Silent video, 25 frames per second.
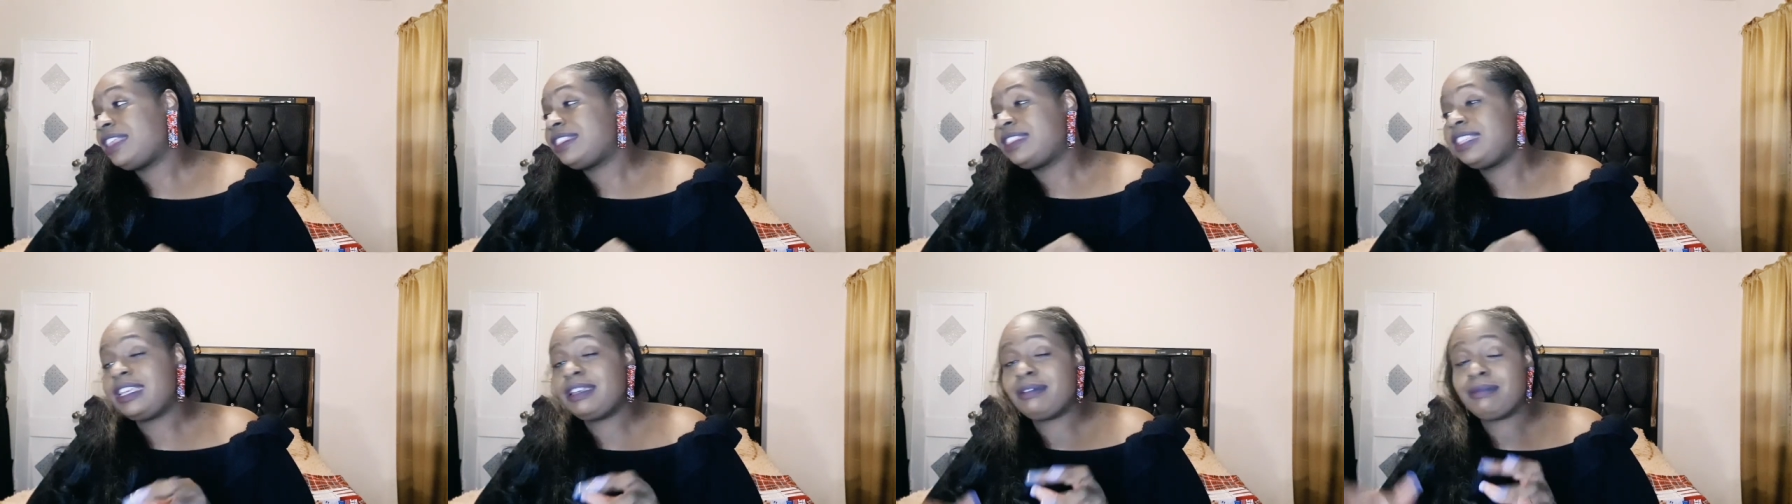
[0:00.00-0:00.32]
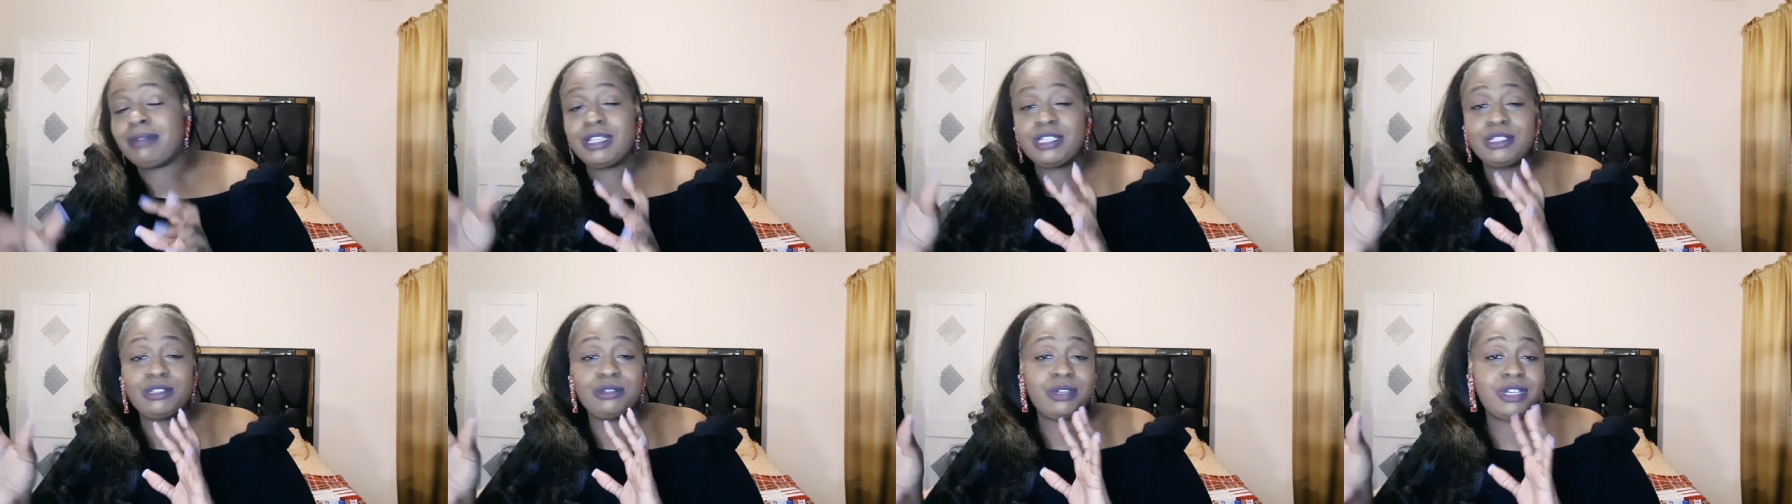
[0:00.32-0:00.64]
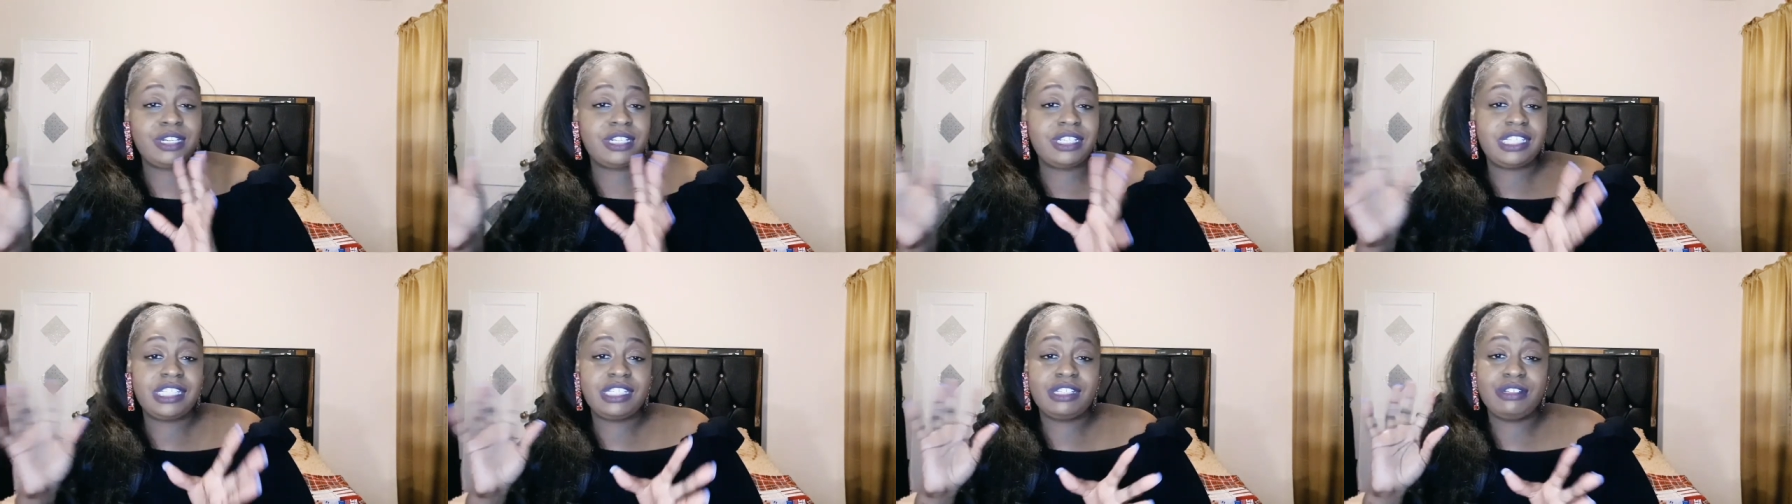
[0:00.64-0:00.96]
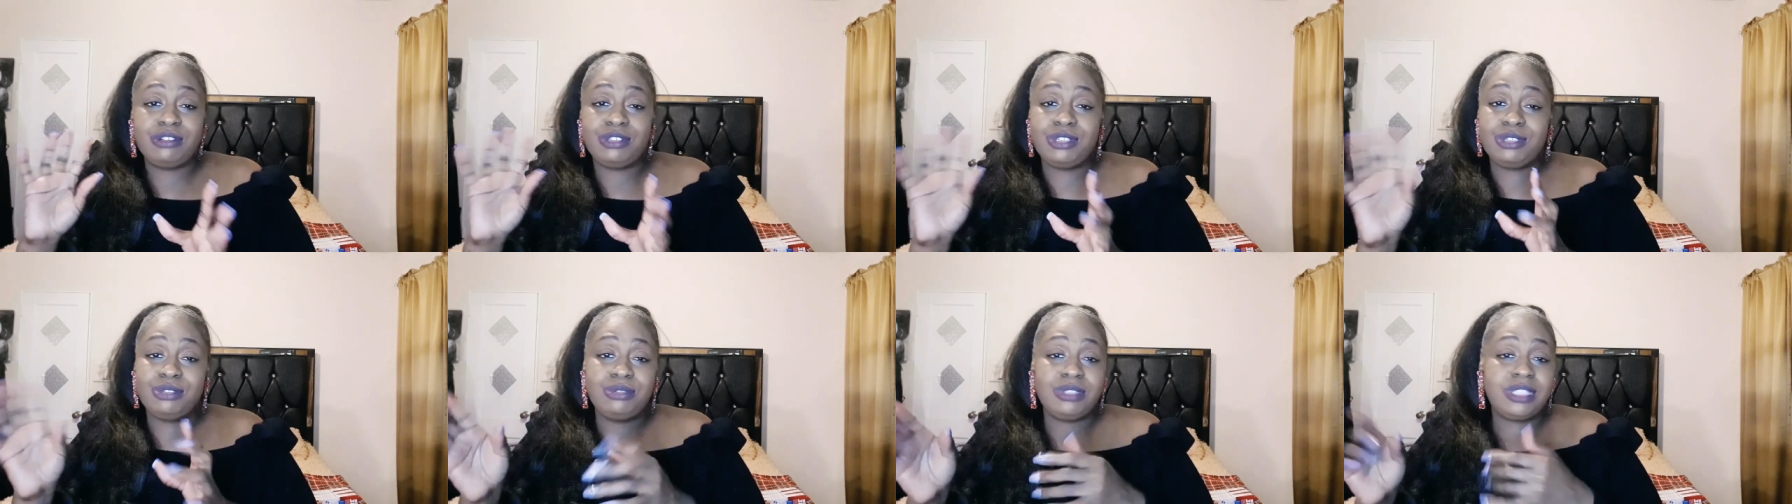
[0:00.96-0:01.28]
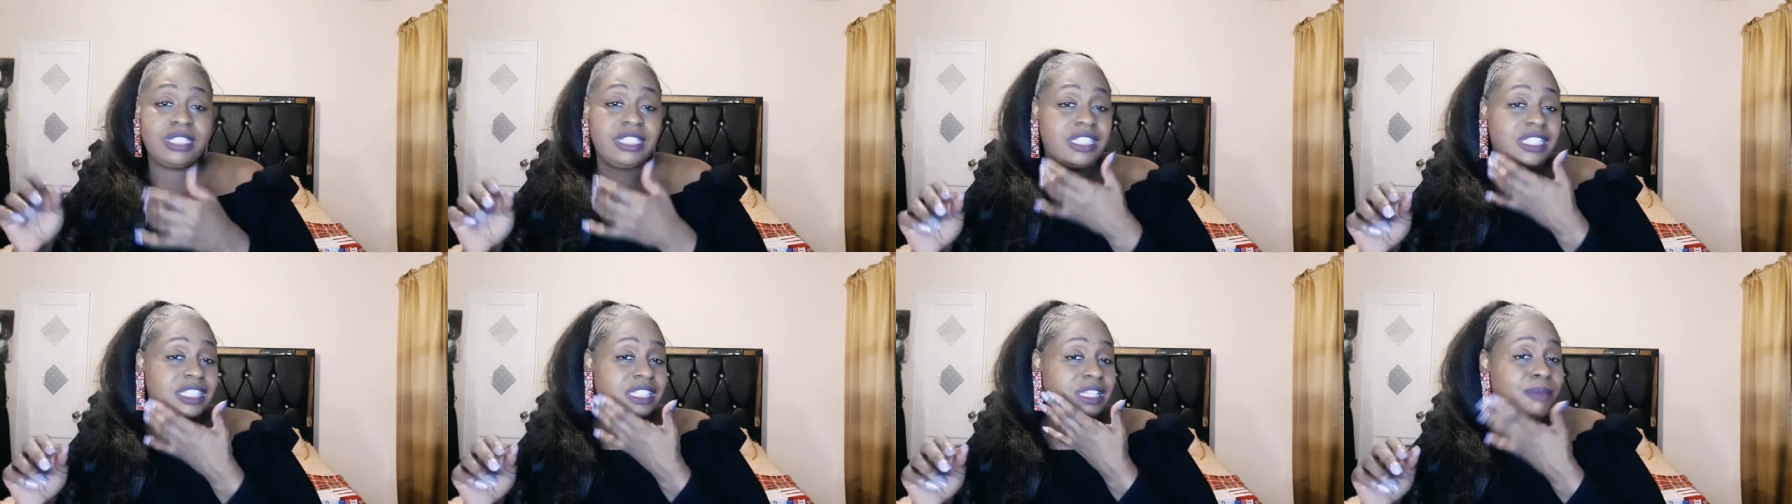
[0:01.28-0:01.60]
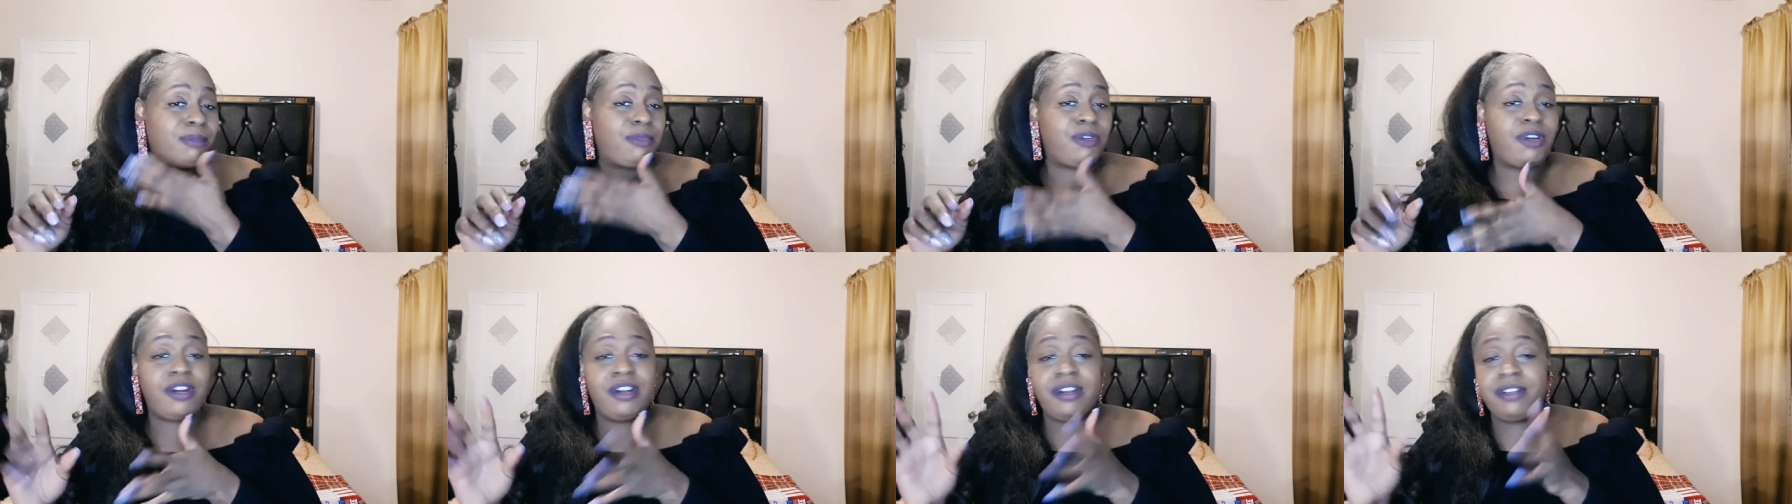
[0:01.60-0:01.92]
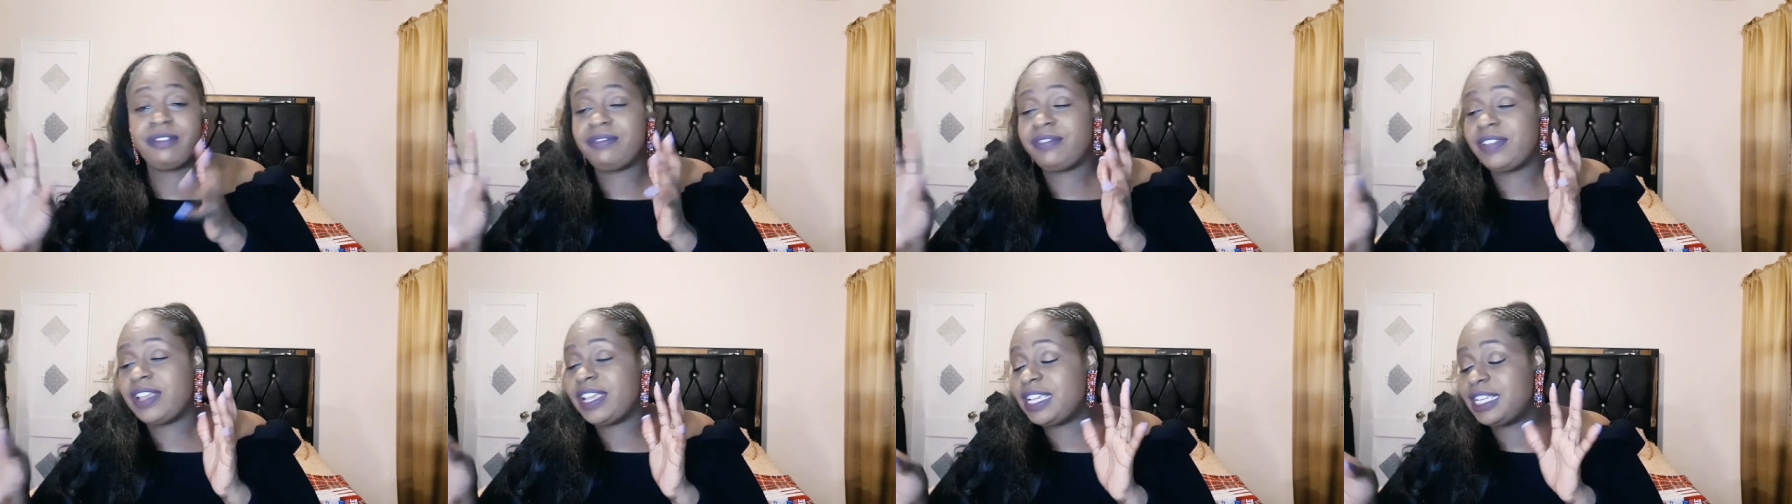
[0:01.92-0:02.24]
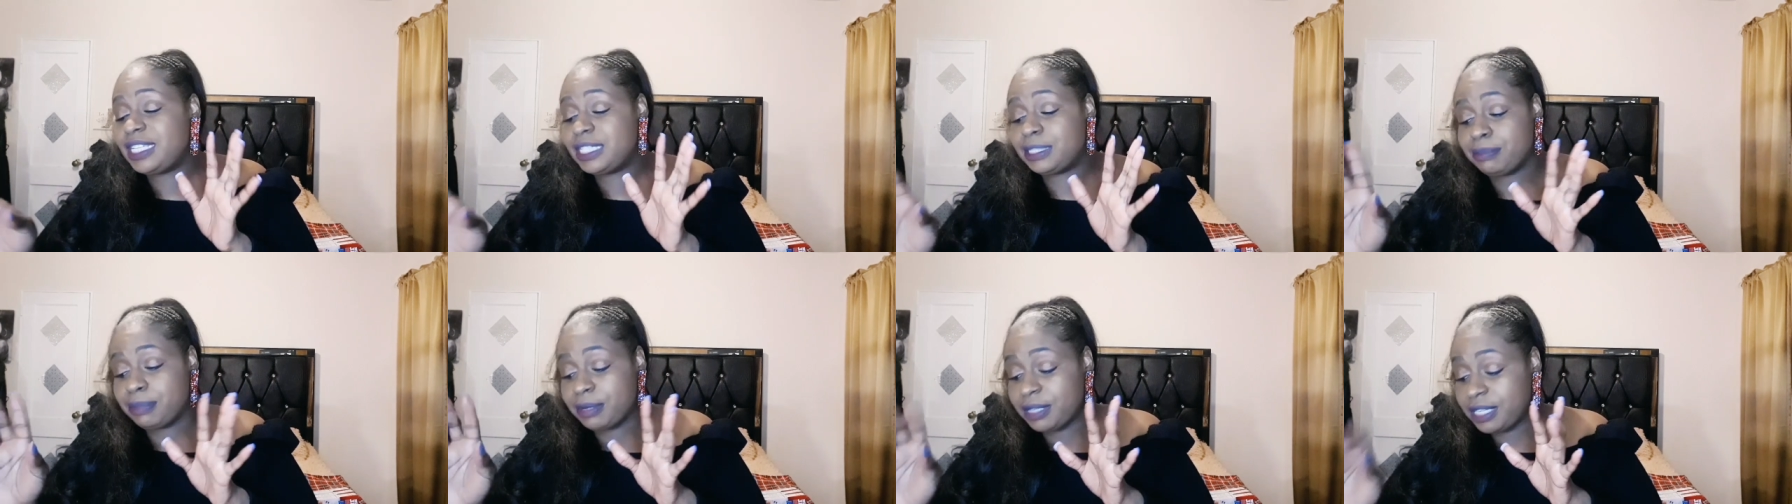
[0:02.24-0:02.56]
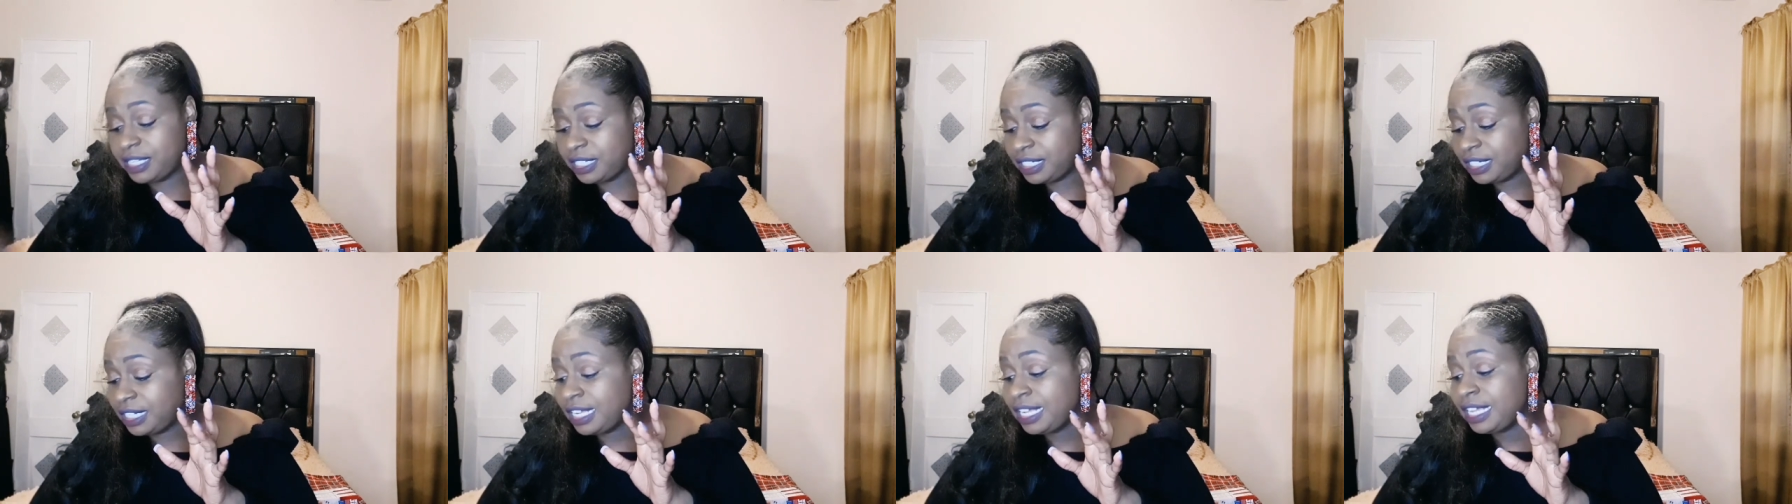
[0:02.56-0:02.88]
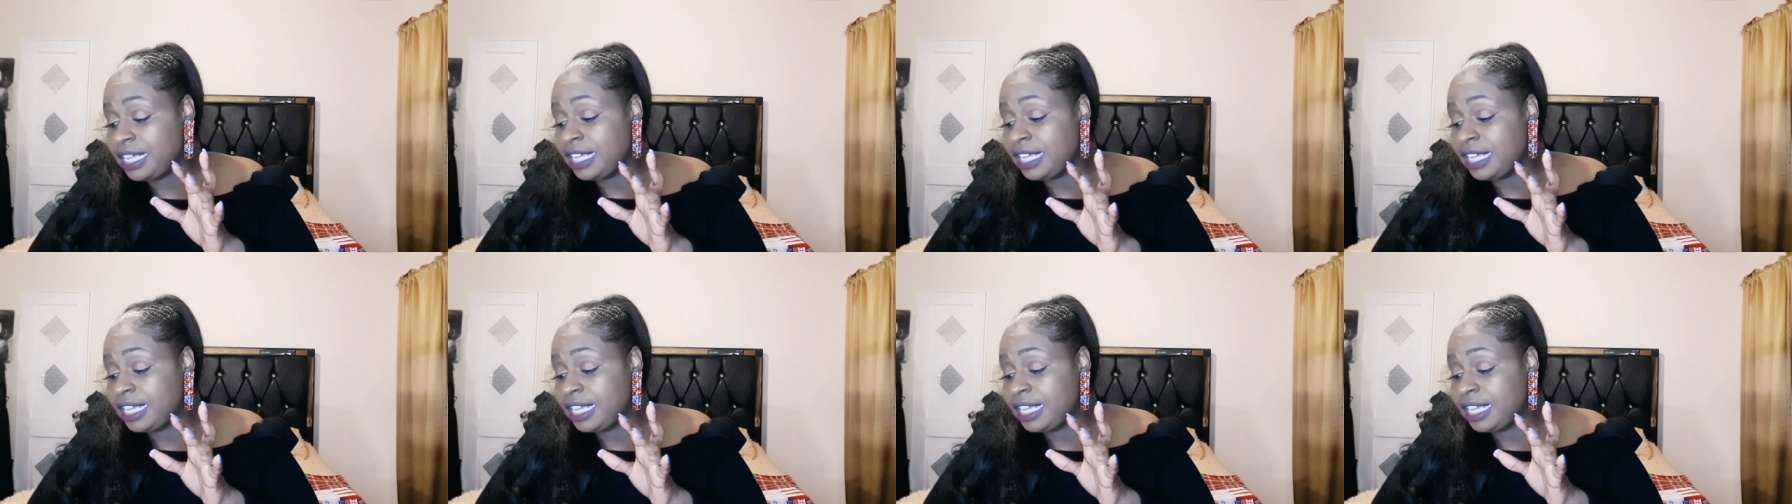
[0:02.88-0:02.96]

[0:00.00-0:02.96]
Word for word: think my daughter is still using some on her face, but